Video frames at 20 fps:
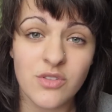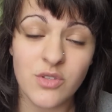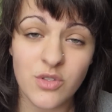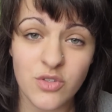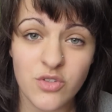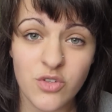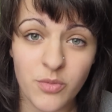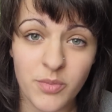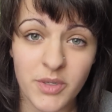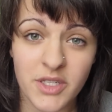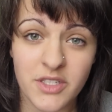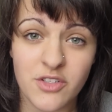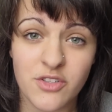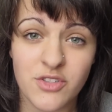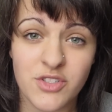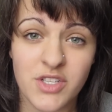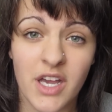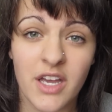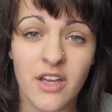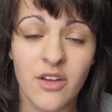the neutral picture
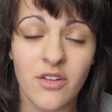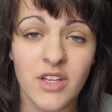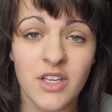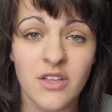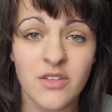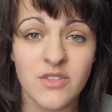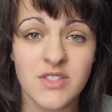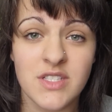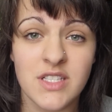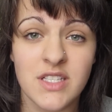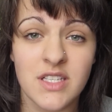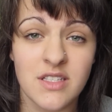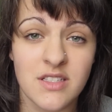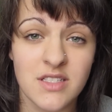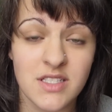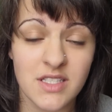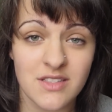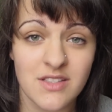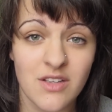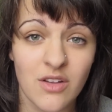style that you see in
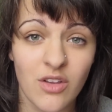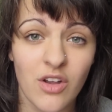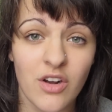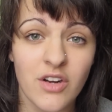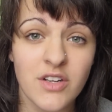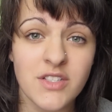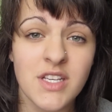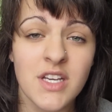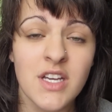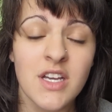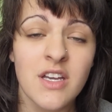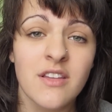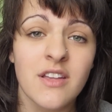DSLRs.